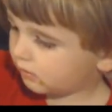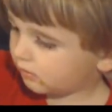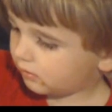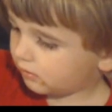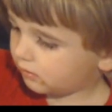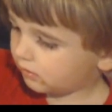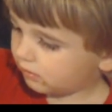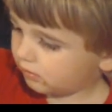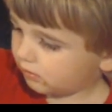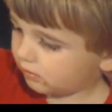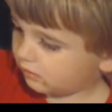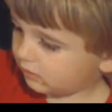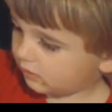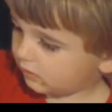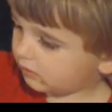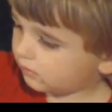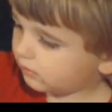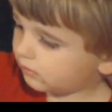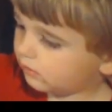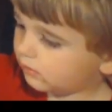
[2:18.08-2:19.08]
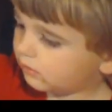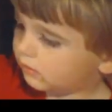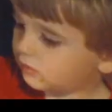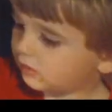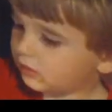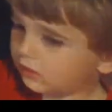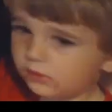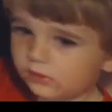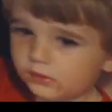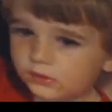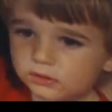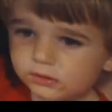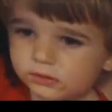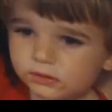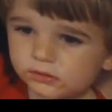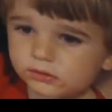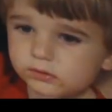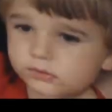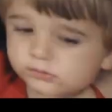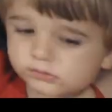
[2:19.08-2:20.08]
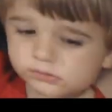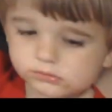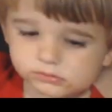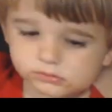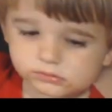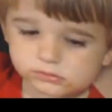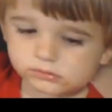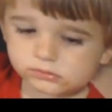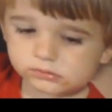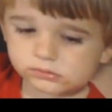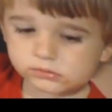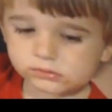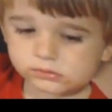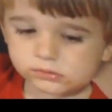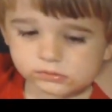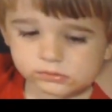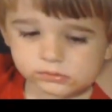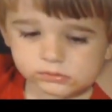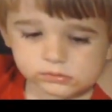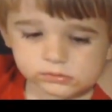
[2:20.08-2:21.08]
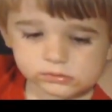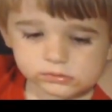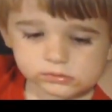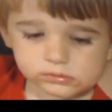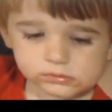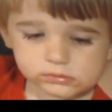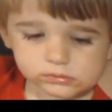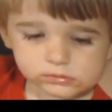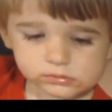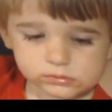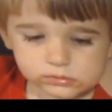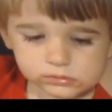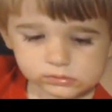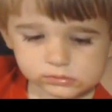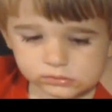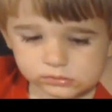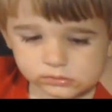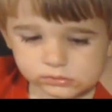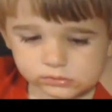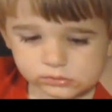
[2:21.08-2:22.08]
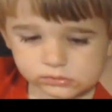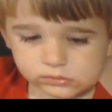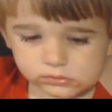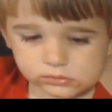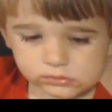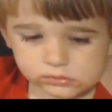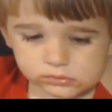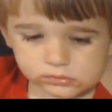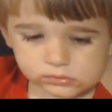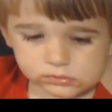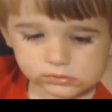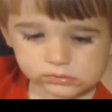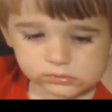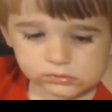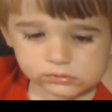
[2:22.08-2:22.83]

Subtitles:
(silent)